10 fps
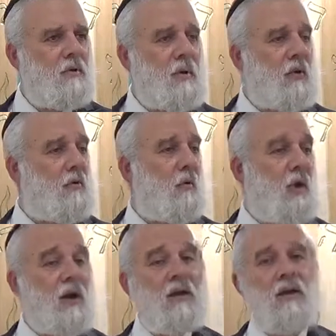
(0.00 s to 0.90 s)
to me, I don't know
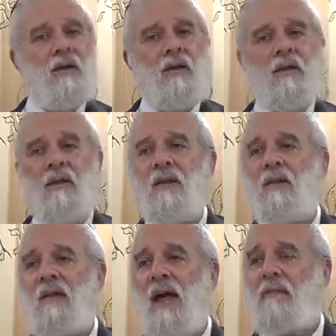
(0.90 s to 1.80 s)
why,
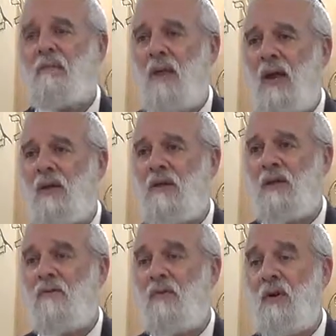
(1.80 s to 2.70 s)
then that pain and
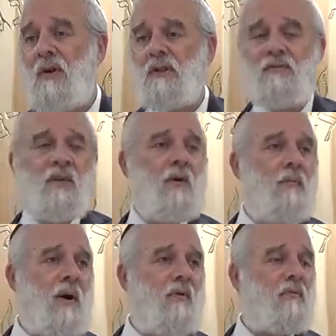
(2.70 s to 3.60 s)
suffering is
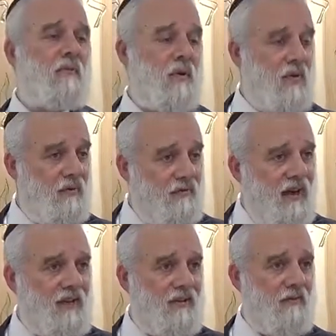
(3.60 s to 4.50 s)
very powerful, very
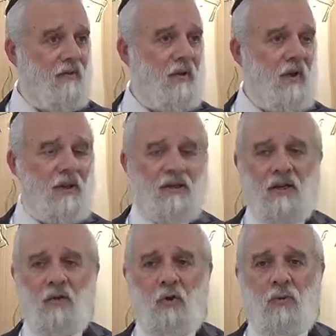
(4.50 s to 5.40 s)
effective as
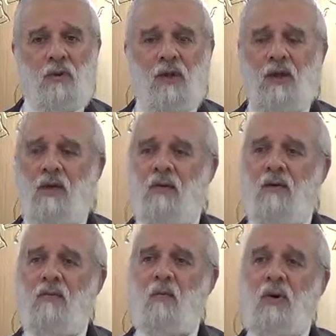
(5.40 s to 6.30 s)
an atonement.
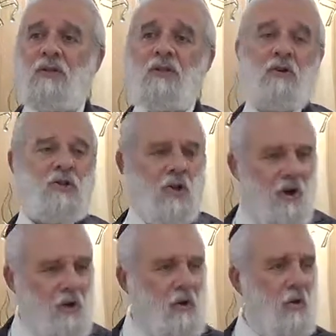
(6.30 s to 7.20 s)
If one starts
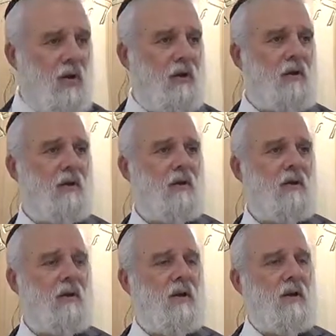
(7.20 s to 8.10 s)
arguing,
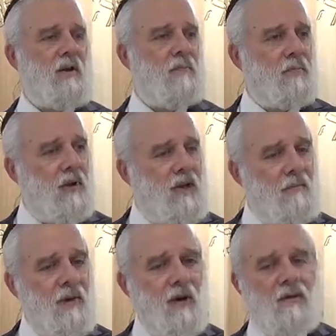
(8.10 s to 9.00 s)
complaining
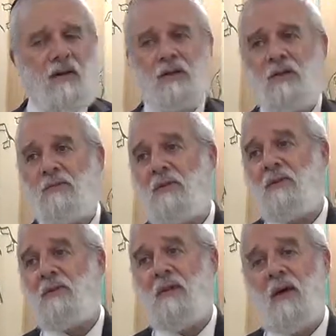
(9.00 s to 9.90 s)
about it, then Hashem
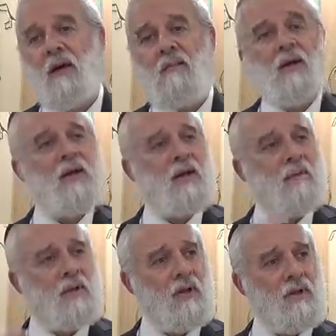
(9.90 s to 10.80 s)
says, I'm going to
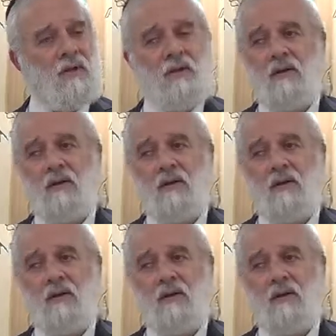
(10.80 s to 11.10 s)
double it.